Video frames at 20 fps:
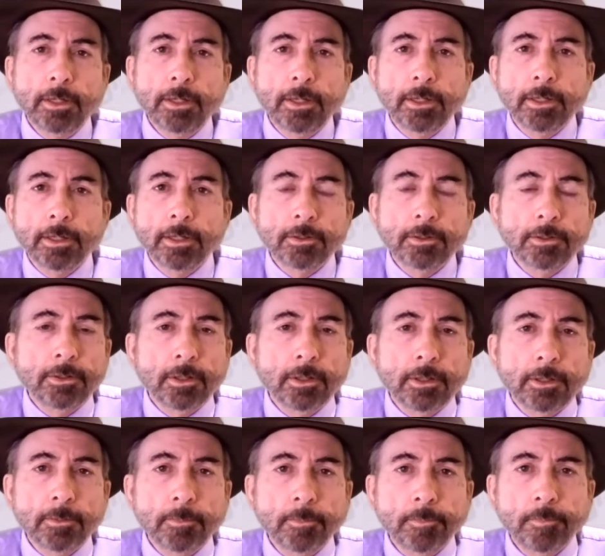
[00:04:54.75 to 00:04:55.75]
and
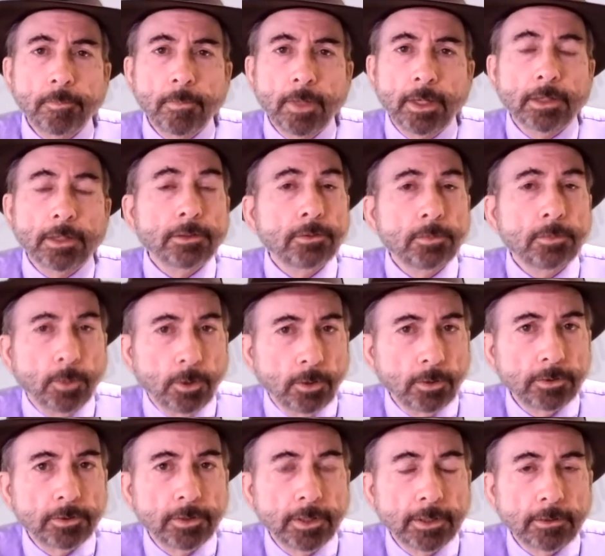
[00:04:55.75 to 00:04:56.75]

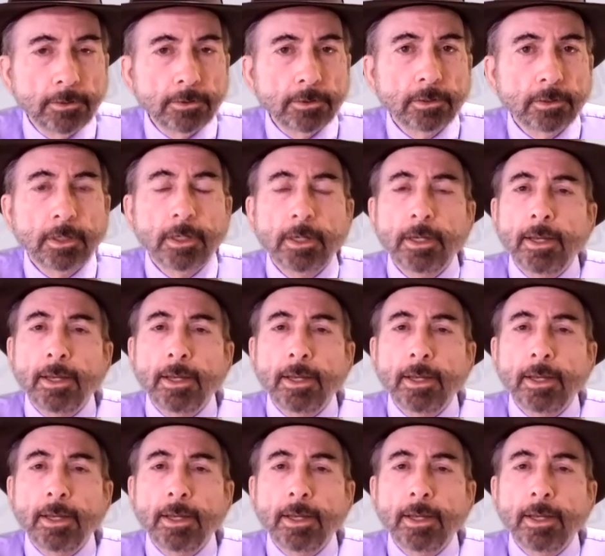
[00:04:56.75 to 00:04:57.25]
small cells.